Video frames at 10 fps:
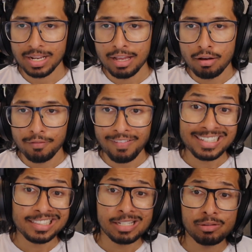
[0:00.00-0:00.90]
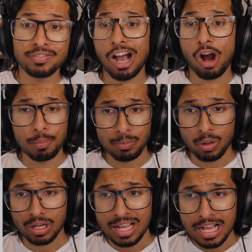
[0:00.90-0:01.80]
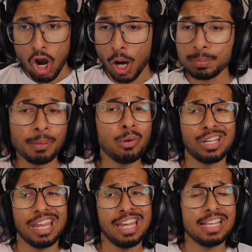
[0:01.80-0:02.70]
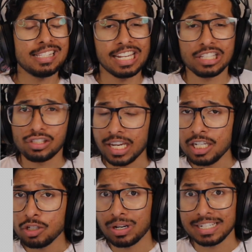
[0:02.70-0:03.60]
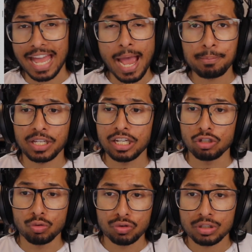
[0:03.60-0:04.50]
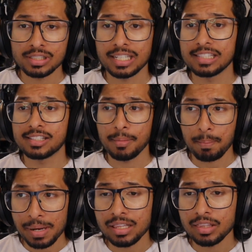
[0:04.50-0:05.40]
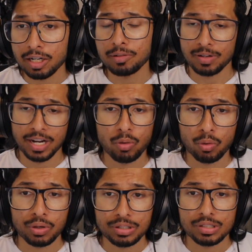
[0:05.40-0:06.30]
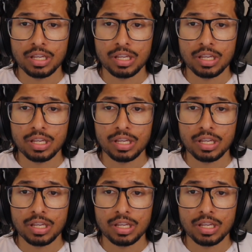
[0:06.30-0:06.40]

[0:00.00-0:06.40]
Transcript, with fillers: Finally, we've got OpenBook. OpenBook is an exchange where dApps and users can submit their trade orders.